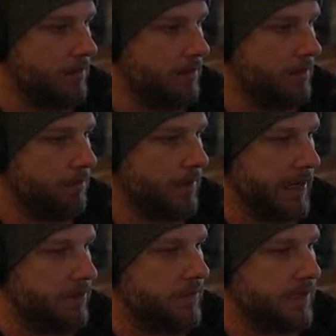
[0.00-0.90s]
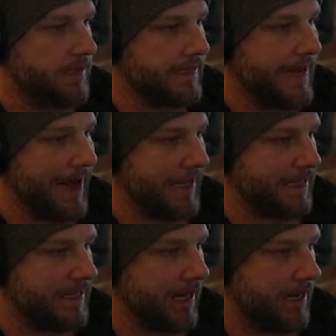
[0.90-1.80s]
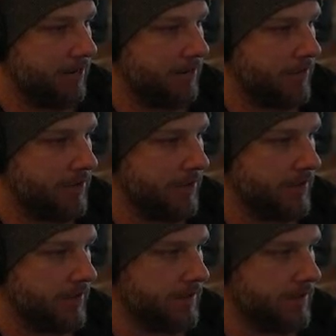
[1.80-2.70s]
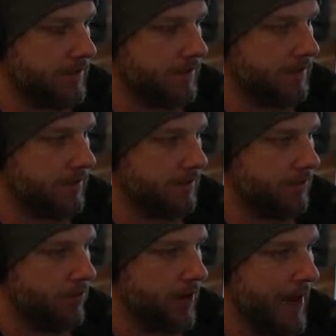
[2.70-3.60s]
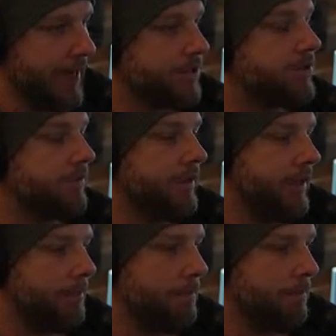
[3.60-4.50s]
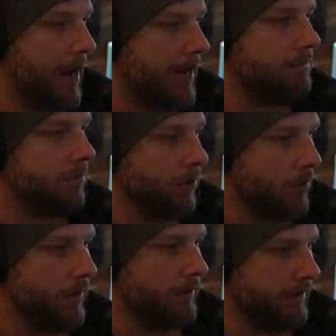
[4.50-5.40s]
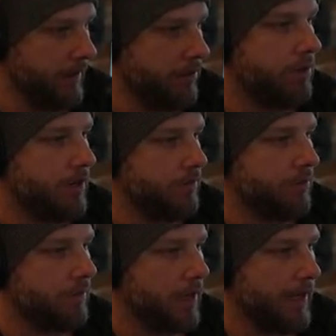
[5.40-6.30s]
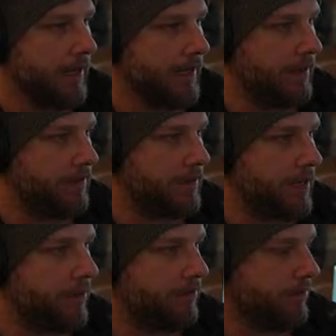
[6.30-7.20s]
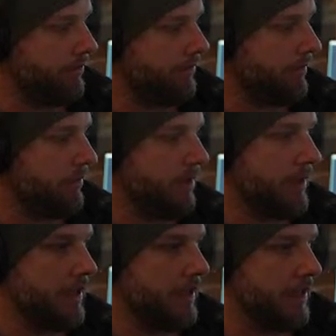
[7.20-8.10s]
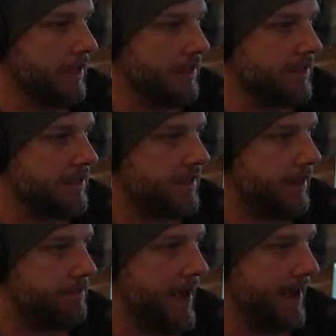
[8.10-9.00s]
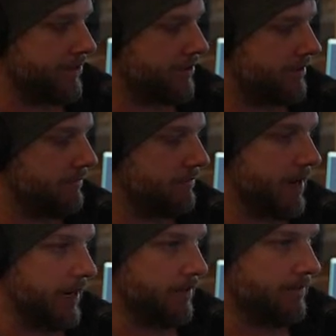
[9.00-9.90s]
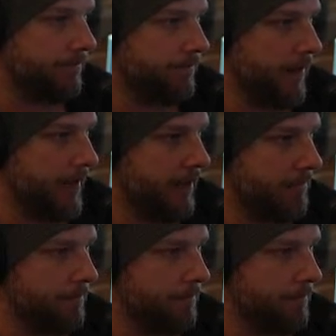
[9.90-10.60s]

by using this asset, which is actually mind-blowingly incredible. I can't even tell you. This is Kit Bash, right? And,